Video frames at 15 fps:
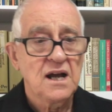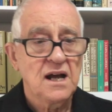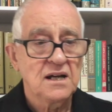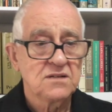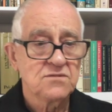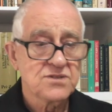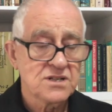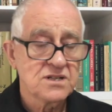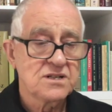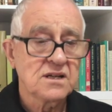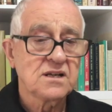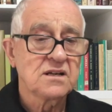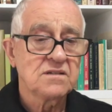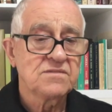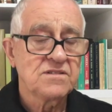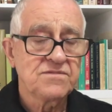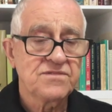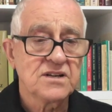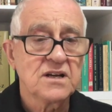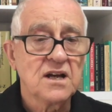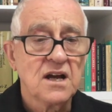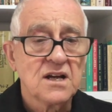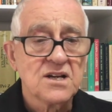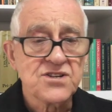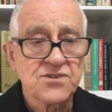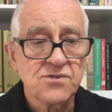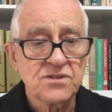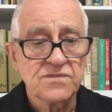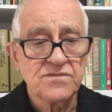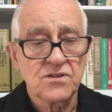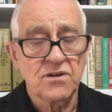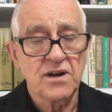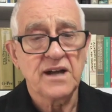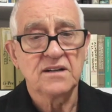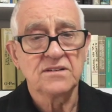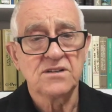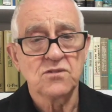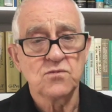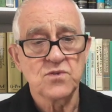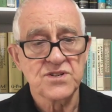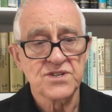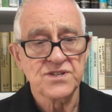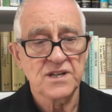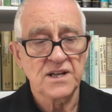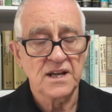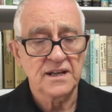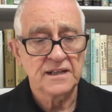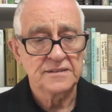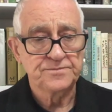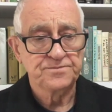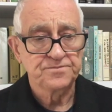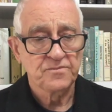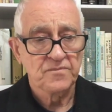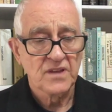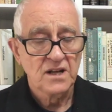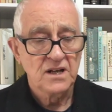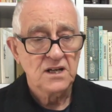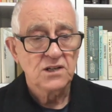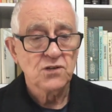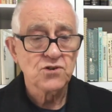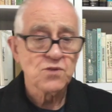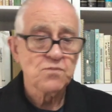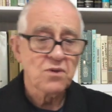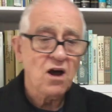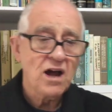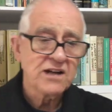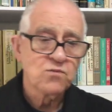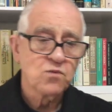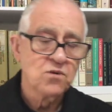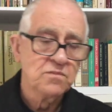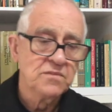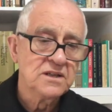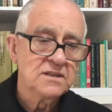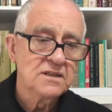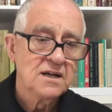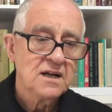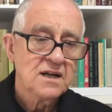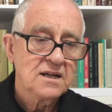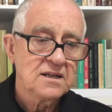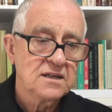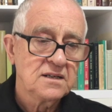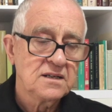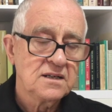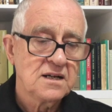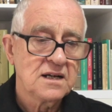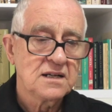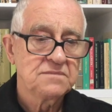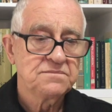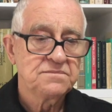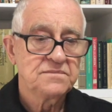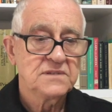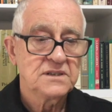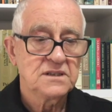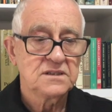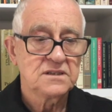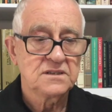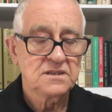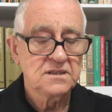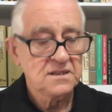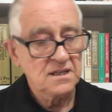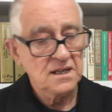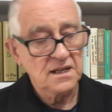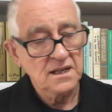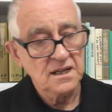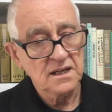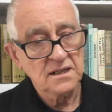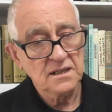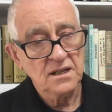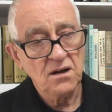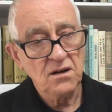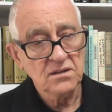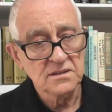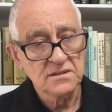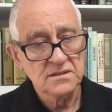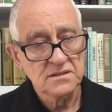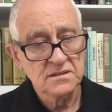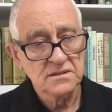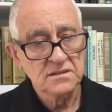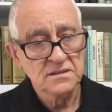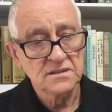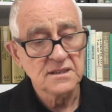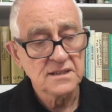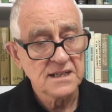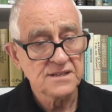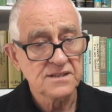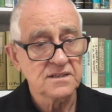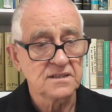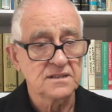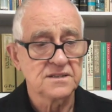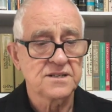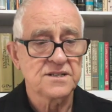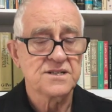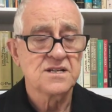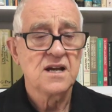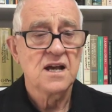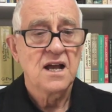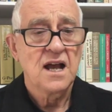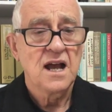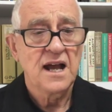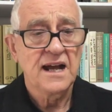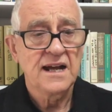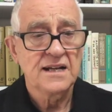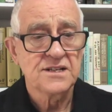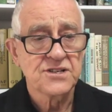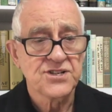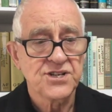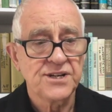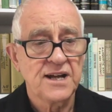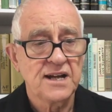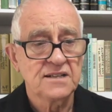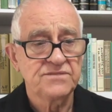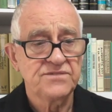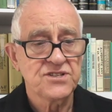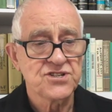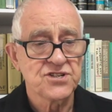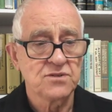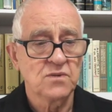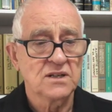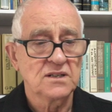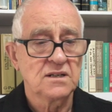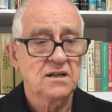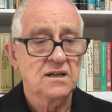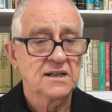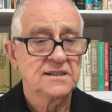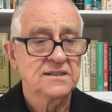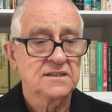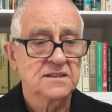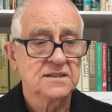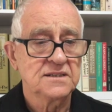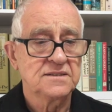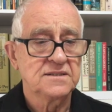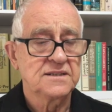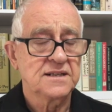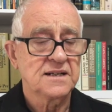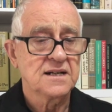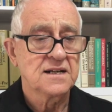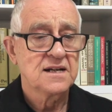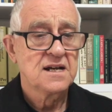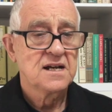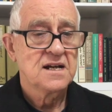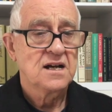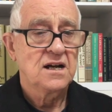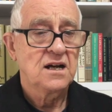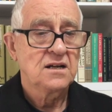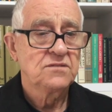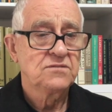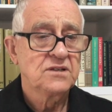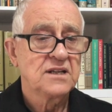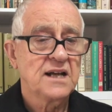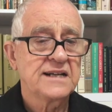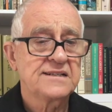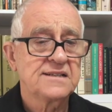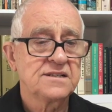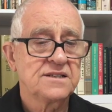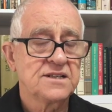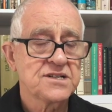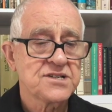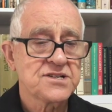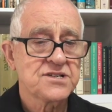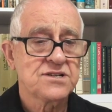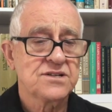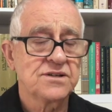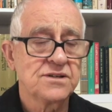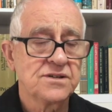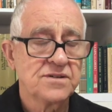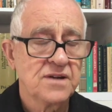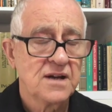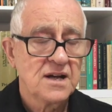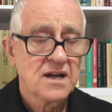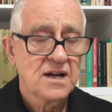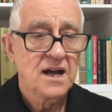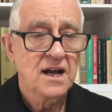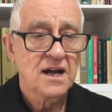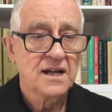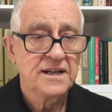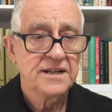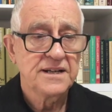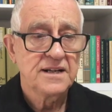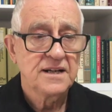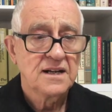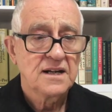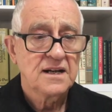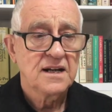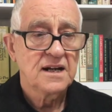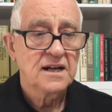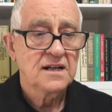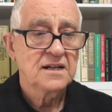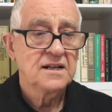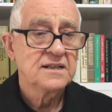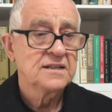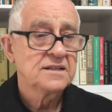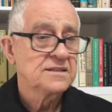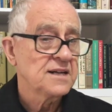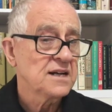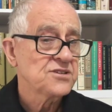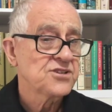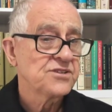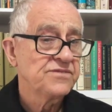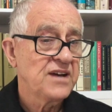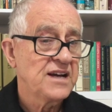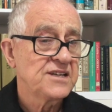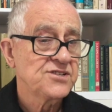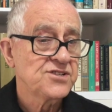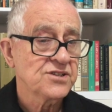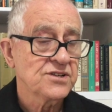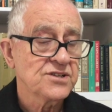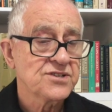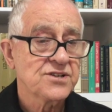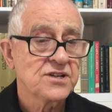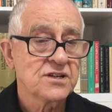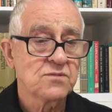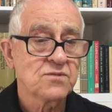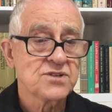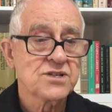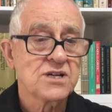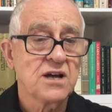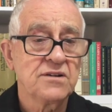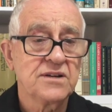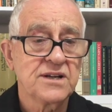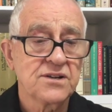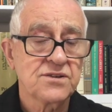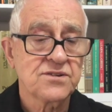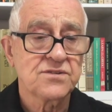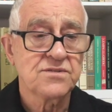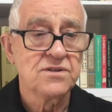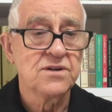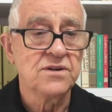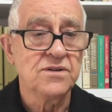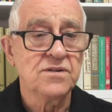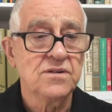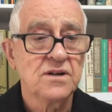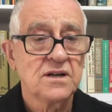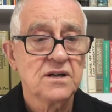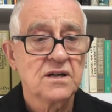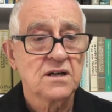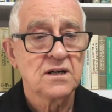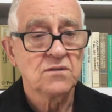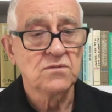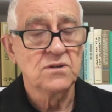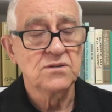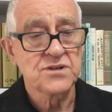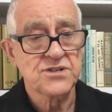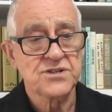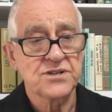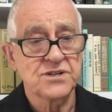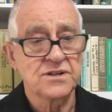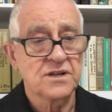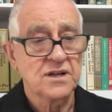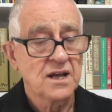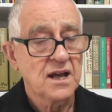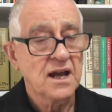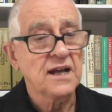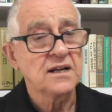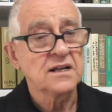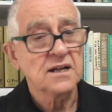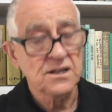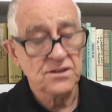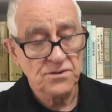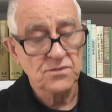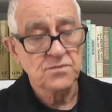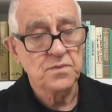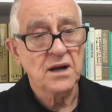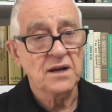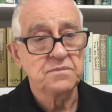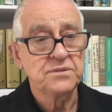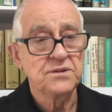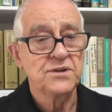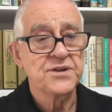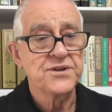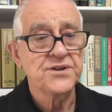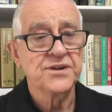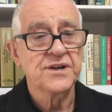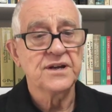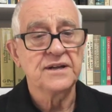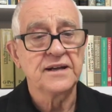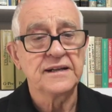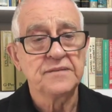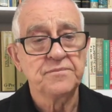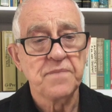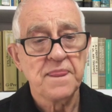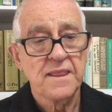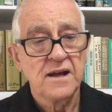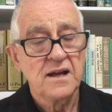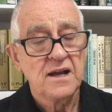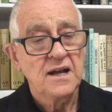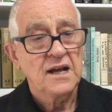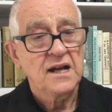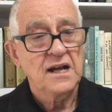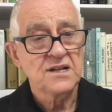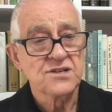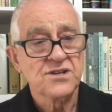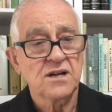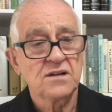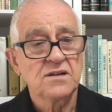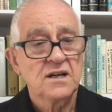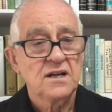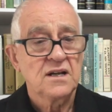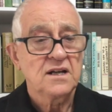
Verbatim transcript: And it was indicative of the sort of crowd that was there. There was a blind woman in, um, in uh, Holland, in the Netherlands, and she'd had a vision one night and uh, uh, related this to a, uh, a Dutch evangelist that was going through Wiristian and, and through Papua New Guinea. And so